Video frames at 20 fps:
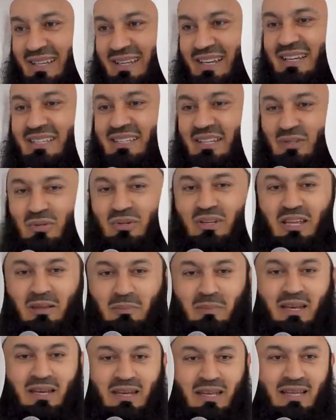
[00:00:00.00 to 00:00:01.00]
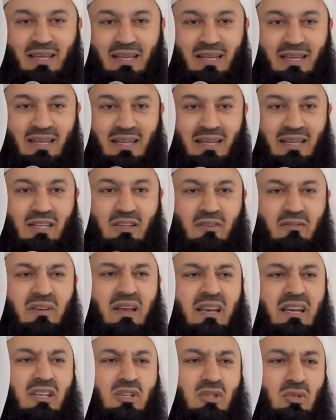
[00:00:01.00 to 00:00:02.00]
Later today meaning very